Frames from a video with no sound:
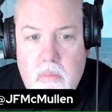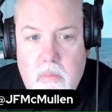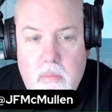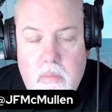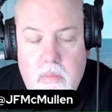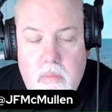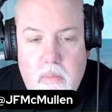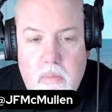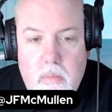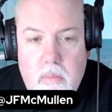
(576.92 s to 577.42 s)

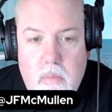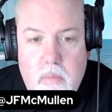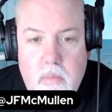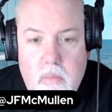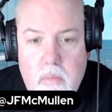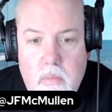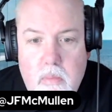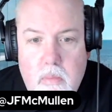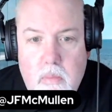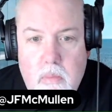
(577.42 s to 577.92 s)

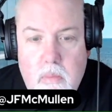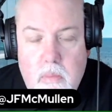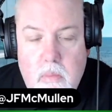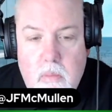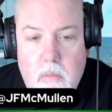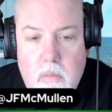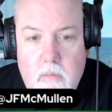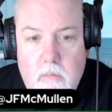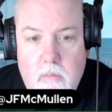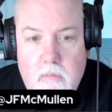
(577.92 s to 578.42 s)

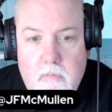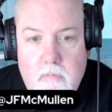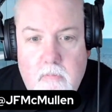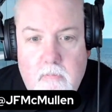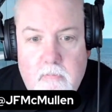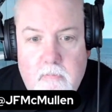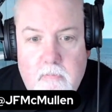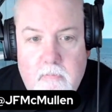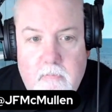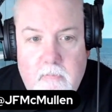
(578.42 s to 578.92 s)

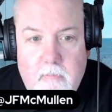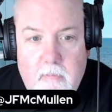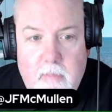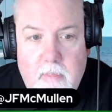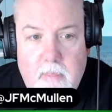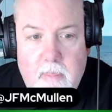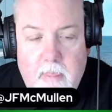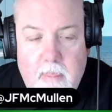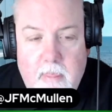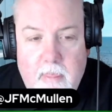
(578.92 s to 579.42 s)

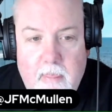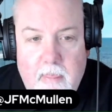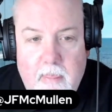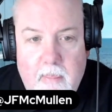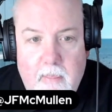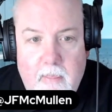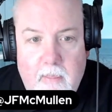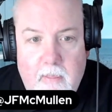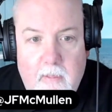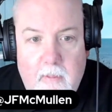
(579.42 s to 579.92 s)

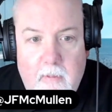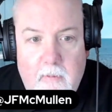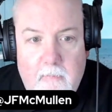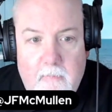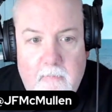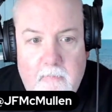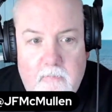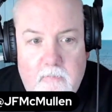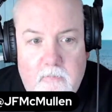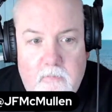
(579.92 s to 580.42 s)

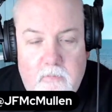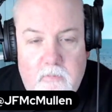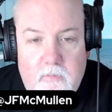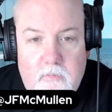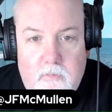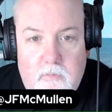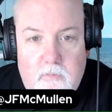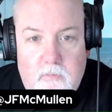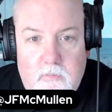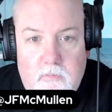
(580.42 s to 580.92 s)

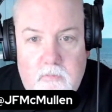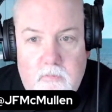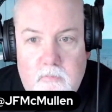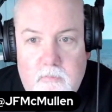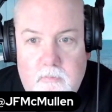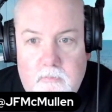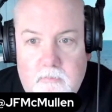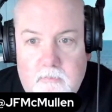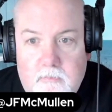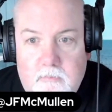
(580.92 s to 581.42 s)

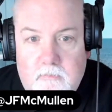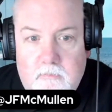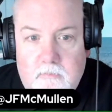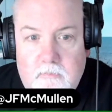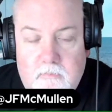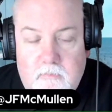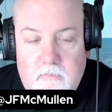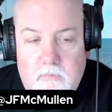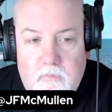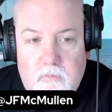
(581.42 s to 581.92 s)

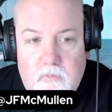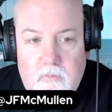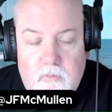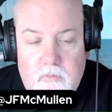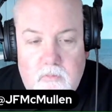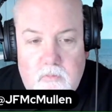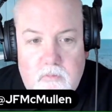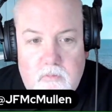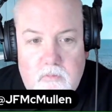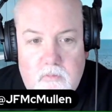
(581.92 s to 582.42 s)

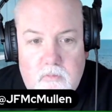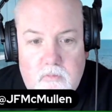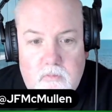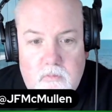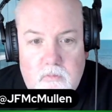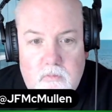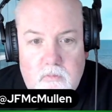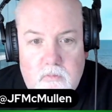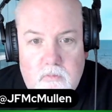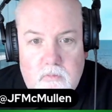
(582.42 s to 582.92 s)

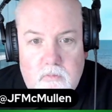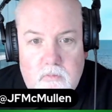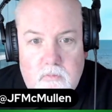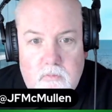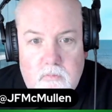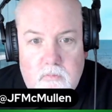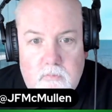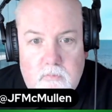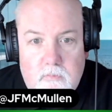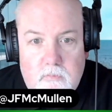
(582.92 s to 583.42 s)

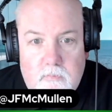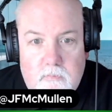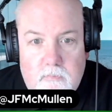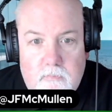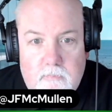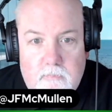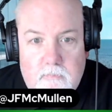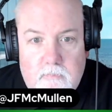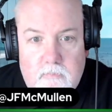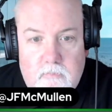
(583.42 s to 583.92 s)

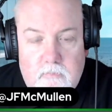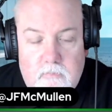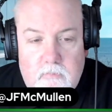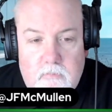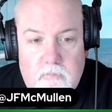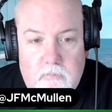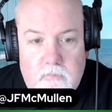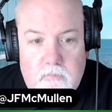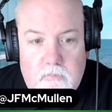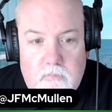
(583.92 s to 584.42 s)

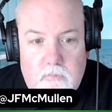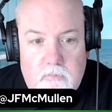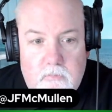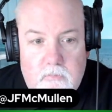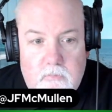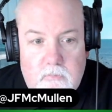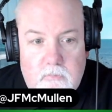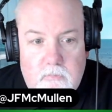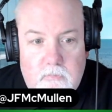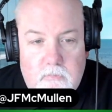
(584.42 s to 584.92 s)
(not speaking)